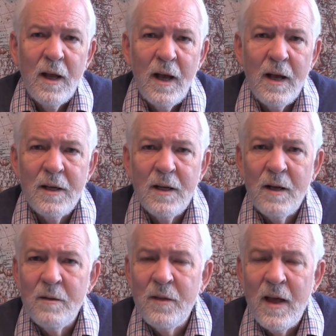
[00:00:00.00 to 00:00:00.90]
And
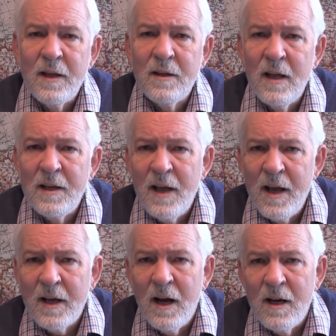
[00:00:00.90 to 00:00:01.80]
they can
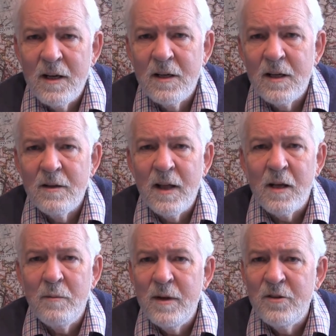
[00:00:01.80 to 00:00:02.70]

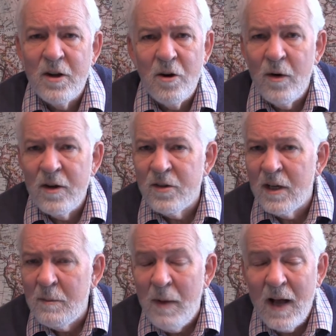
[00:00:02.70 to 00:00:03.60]
be
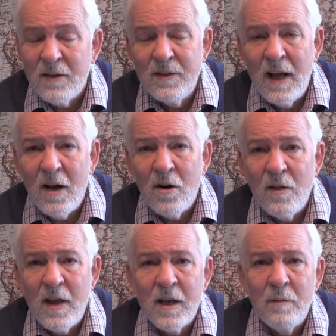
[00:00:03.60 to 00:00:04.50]
generationally passed down, or
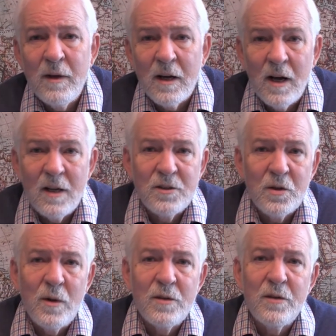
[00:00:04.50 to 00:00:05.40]
they can be a
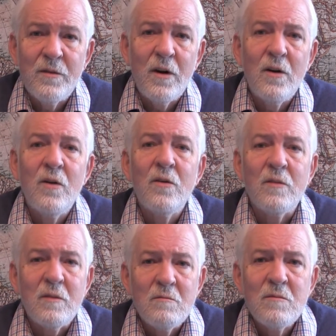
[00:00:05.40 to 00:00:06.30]
consequence of our
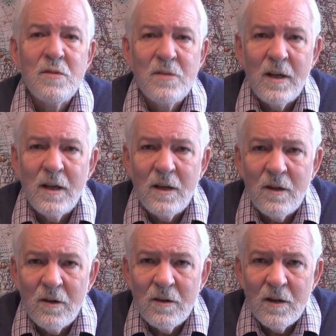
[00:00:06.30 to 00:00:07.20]
own sin,
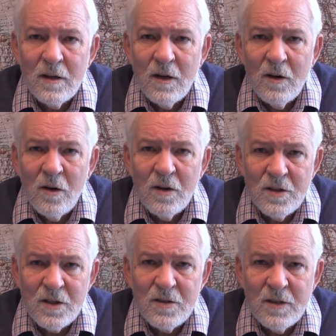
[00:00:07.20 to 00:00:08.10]
or
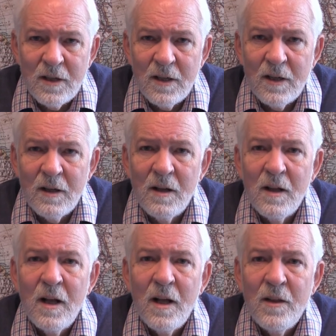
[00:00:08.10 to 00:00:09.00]
just
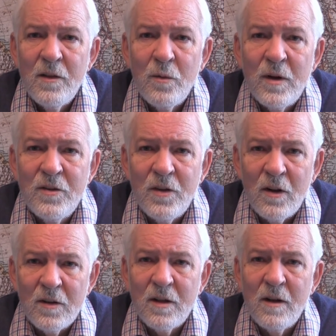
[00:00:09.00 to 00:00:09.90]
the
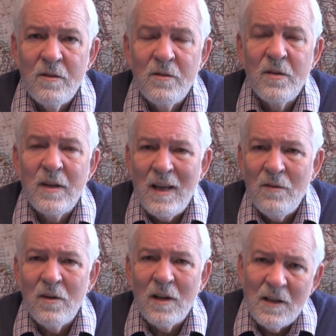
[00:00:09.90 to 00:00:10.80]
result of
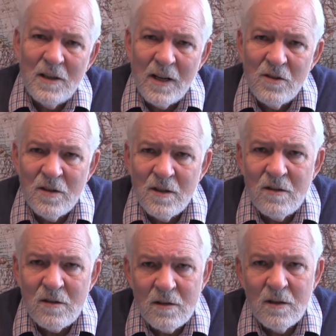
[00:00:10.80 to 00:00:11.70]
evil
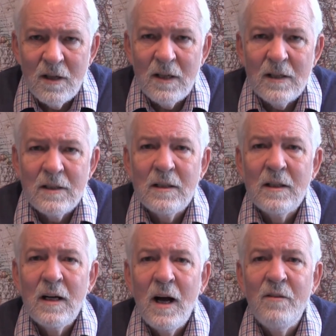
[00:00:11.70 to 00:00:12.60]
intentions of
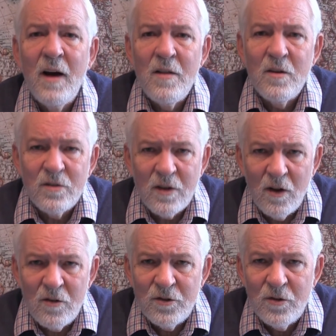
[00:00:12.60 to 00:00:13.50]
others
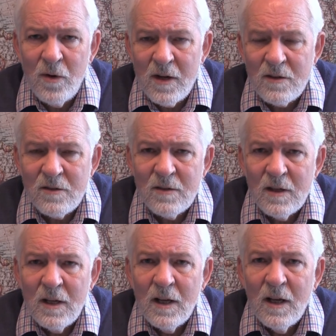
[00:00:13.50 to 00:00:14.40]
close to us
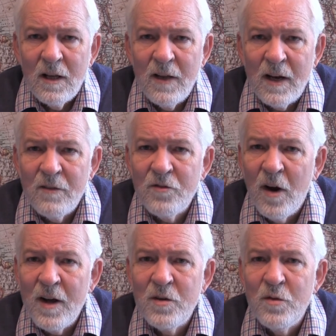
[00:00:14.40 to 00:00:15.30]
that have
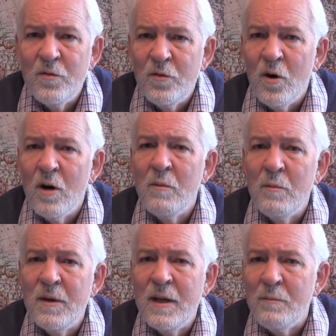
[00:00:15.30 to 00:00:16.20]
tried to form
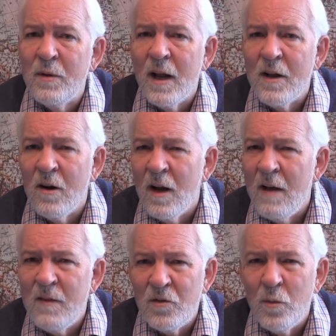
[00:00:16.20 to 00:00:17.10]
and manipulate our
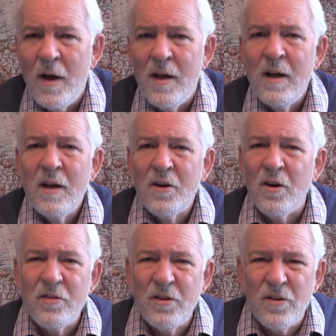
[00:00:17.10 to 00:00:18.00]
life. That's why
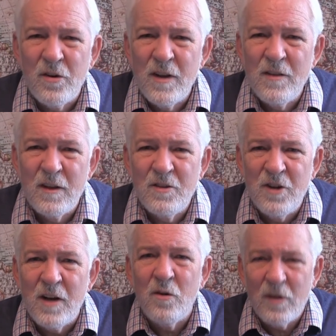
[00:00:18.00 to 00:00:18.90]
curses are in the
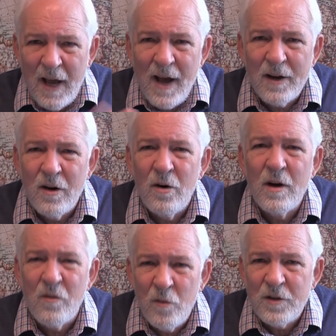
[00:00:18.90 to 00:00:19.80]
general
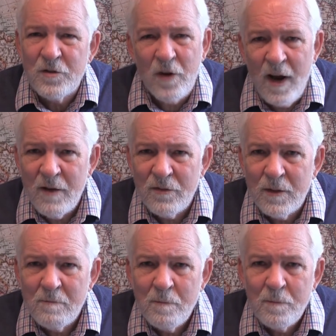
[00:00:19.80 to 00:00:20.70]
category of
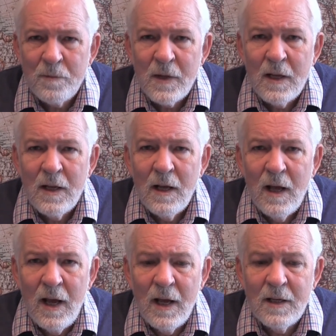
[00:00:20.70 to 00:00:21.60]
witchcraft.
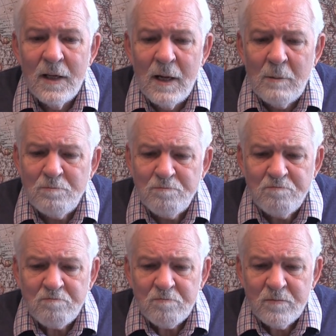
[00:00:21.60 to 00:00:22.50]
And
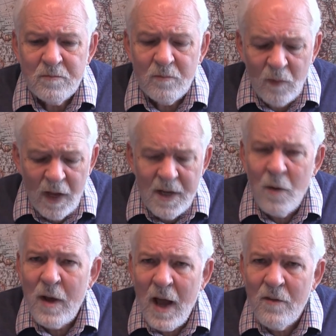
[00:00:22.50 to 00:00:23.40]
yet
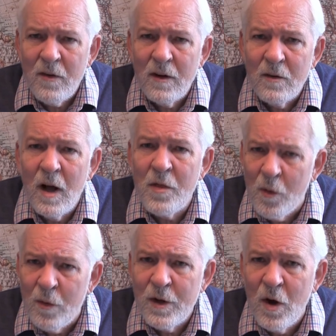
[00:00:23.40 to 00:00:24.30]
we have
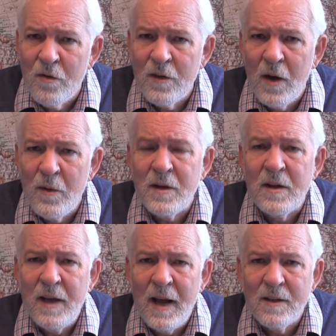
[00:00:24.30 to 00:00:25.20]
authority over that. We
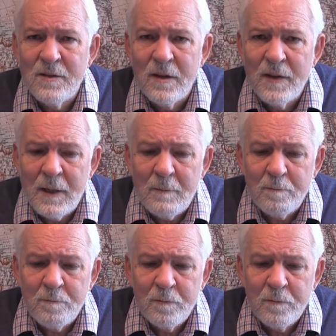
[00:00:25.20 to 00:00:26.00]
can cancel them.